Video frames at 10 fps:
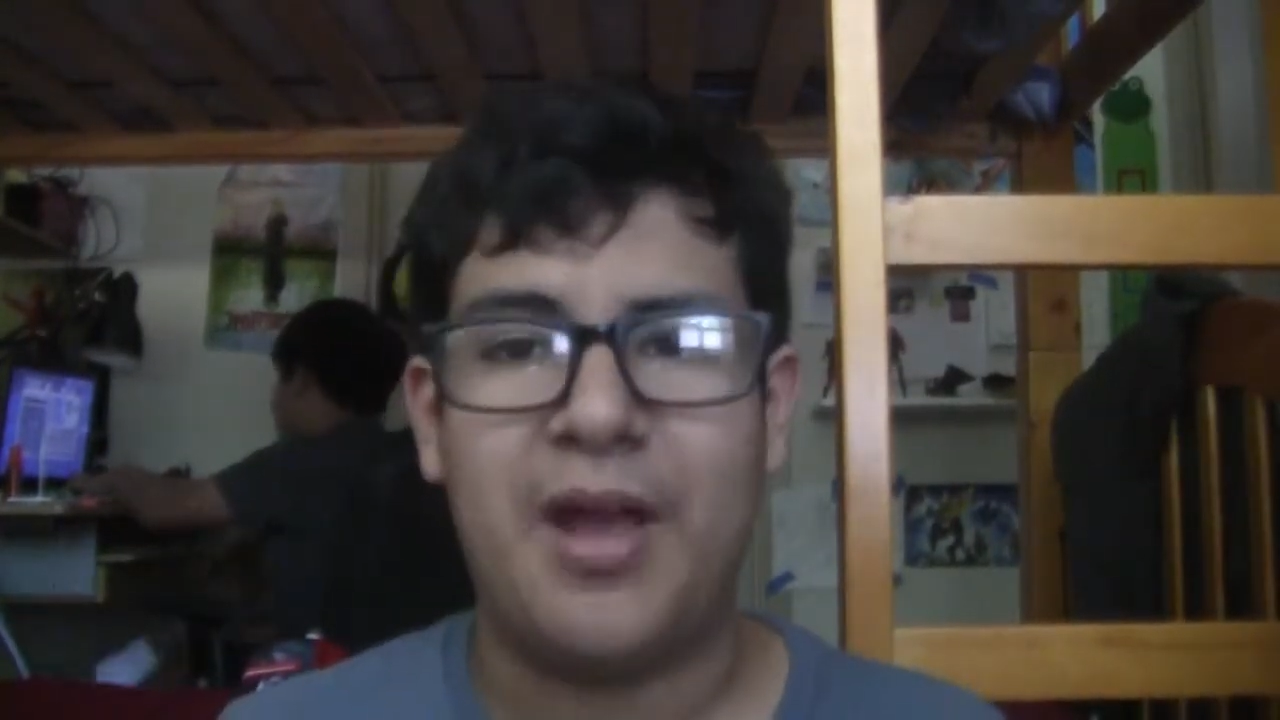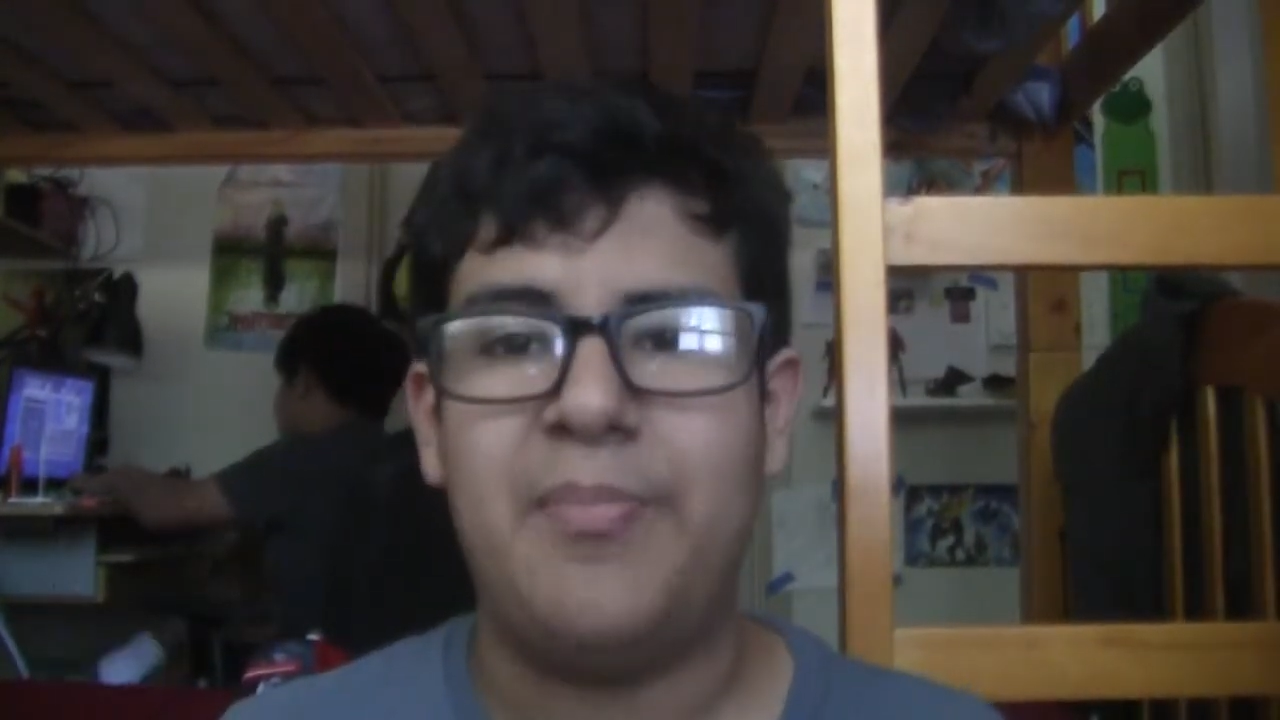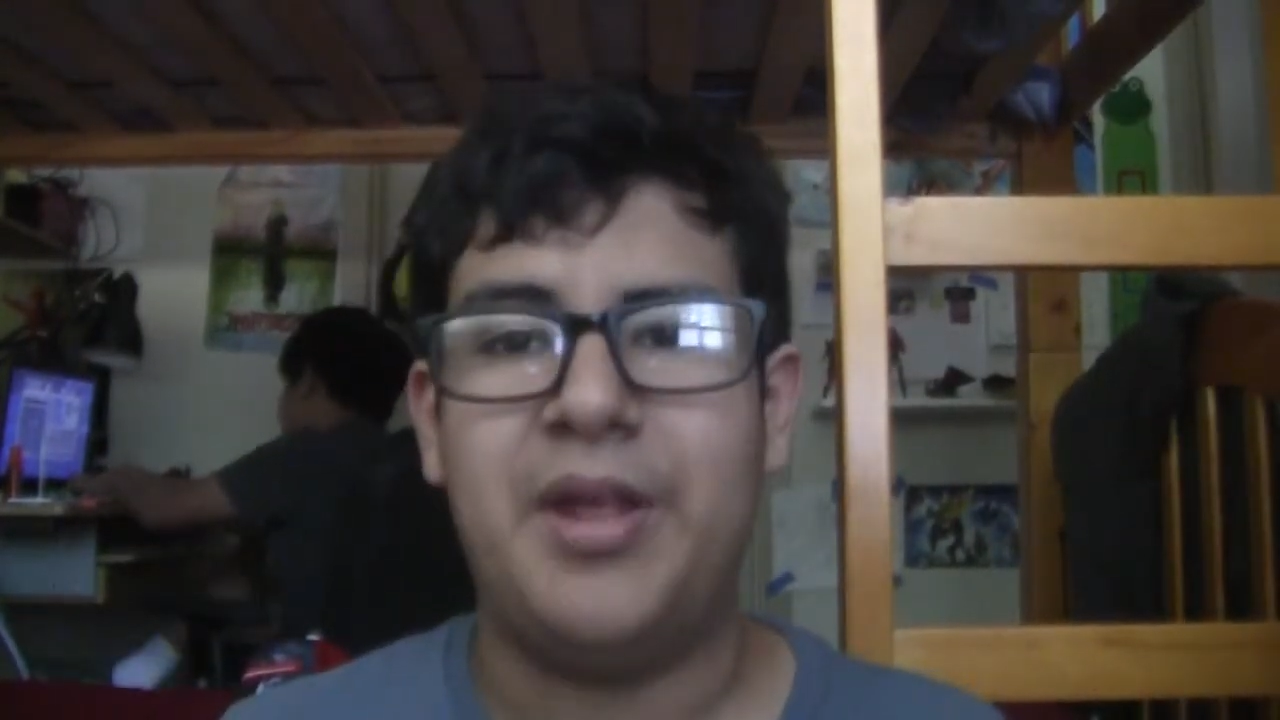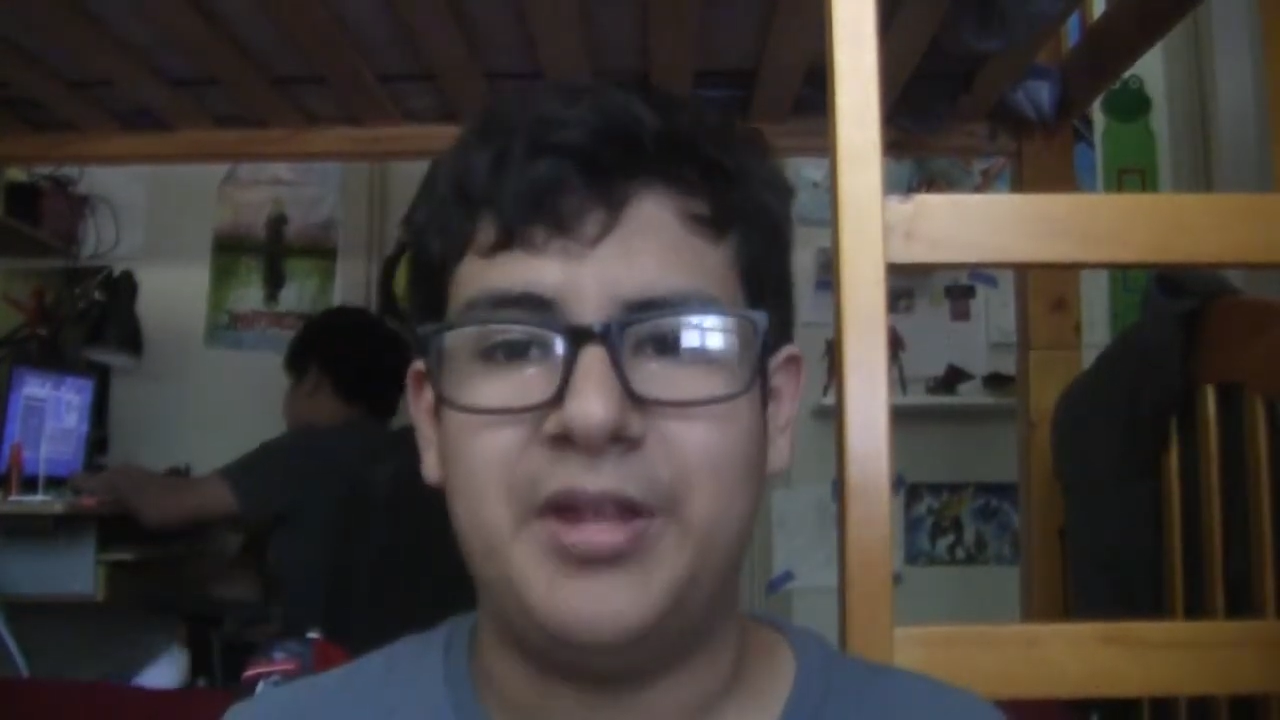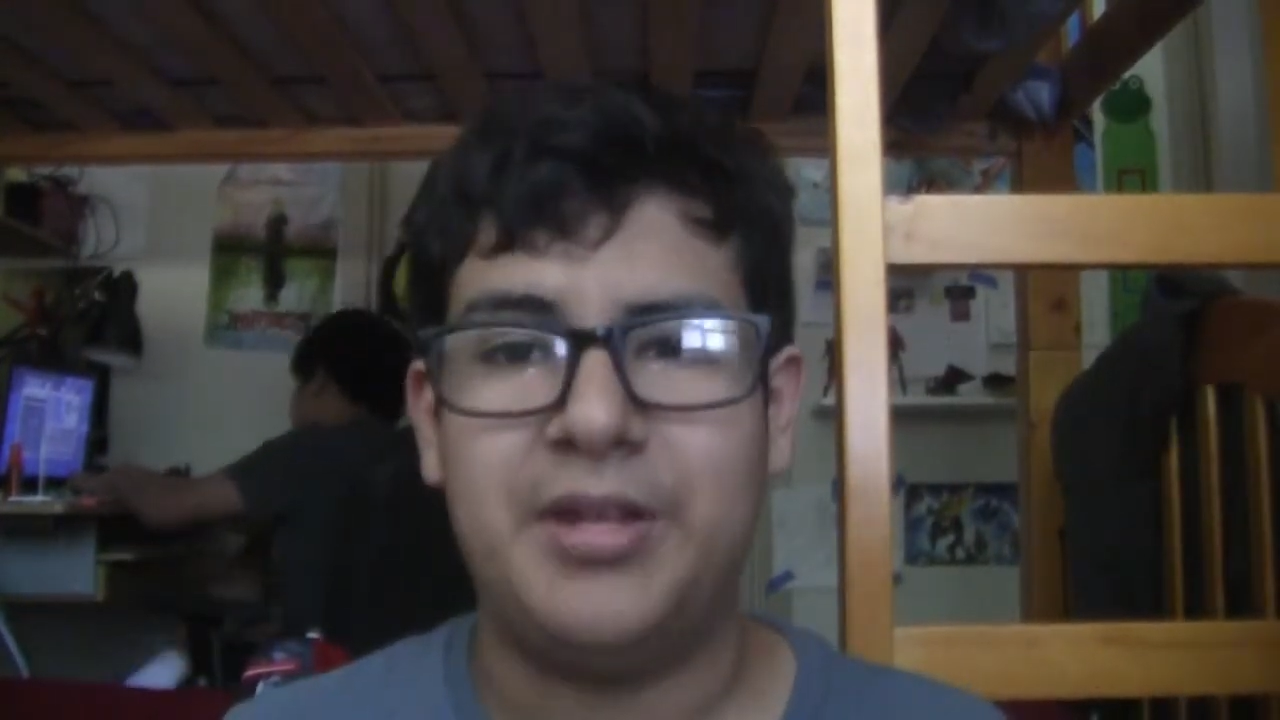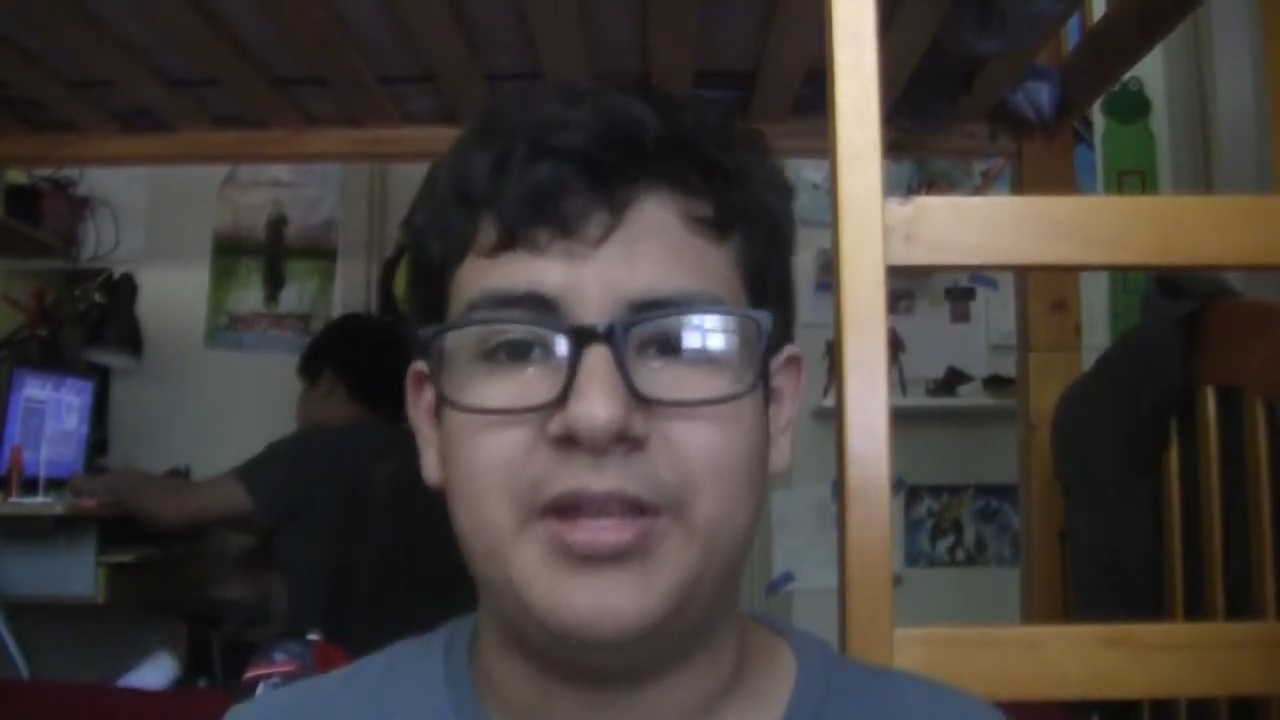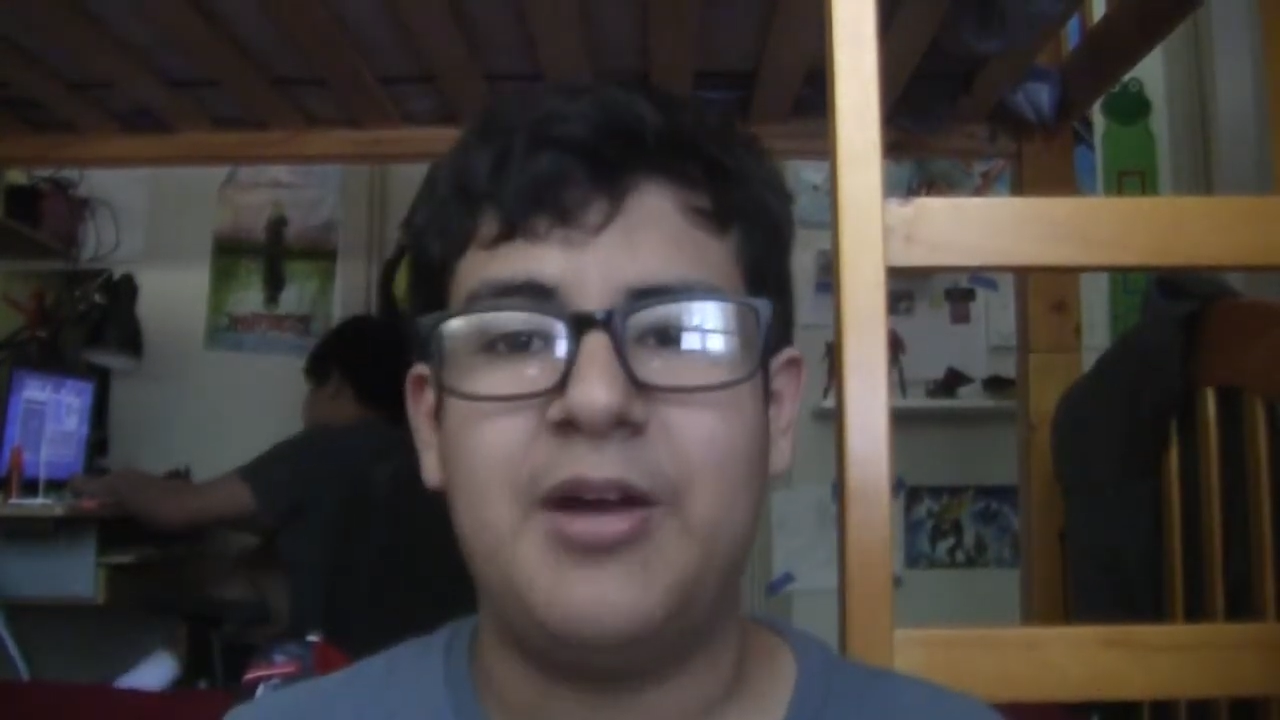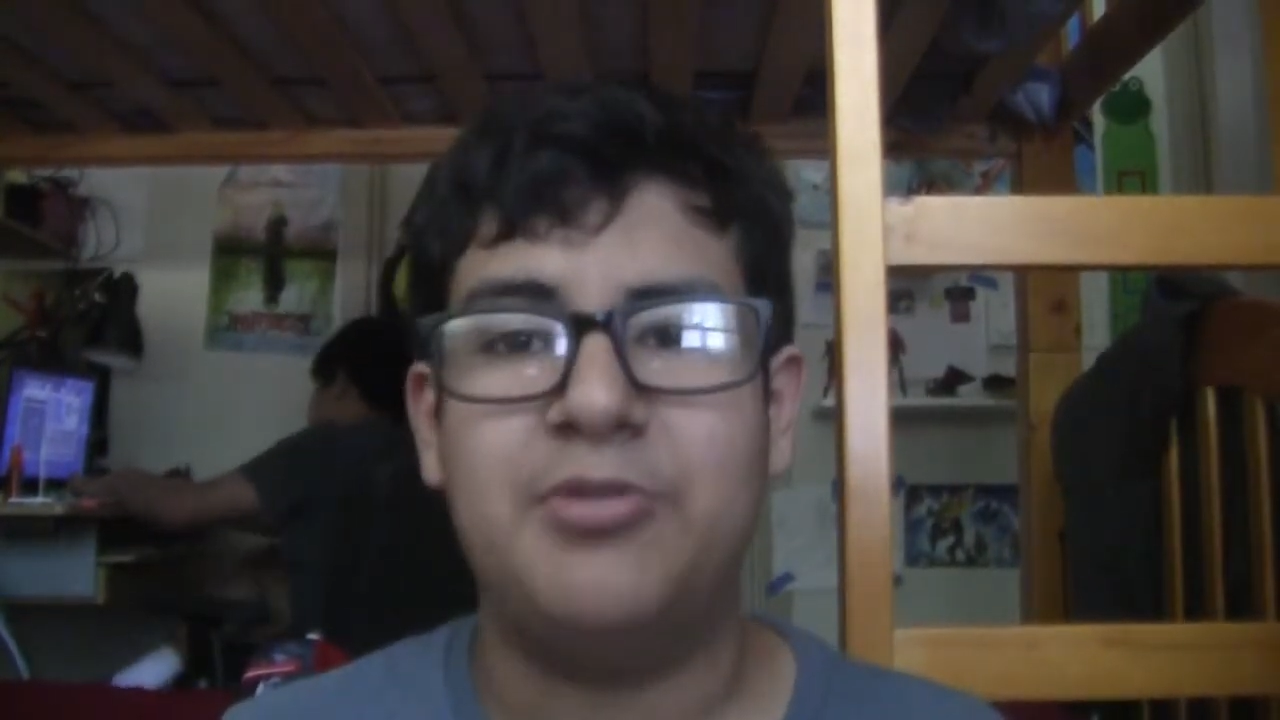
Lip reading: in my opinion.